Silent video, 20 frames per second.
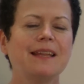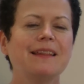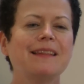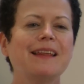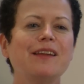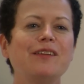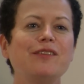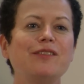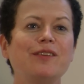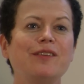
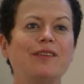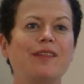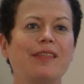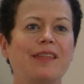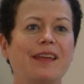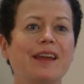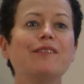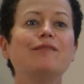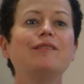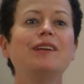They should
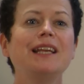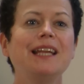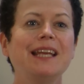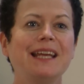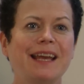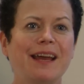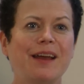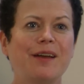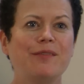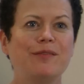think really
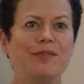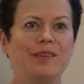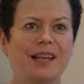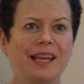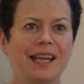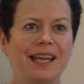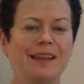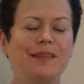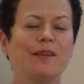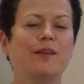
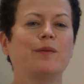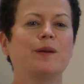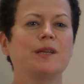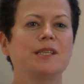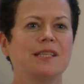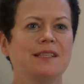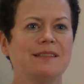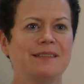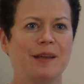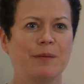carefully in the
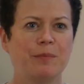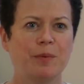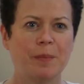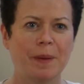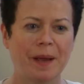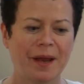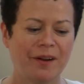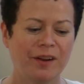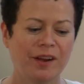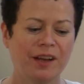questions they're
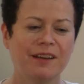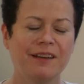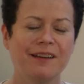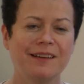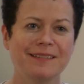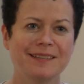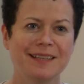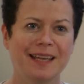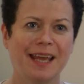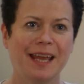preparing and
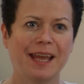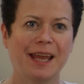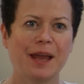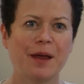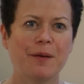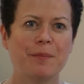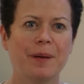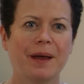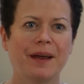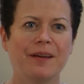asking
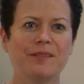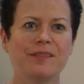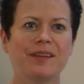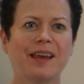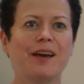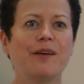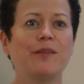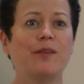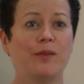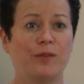about
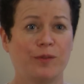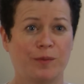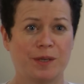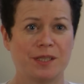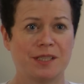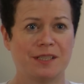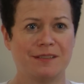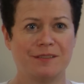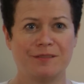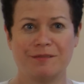how those
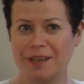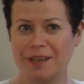questions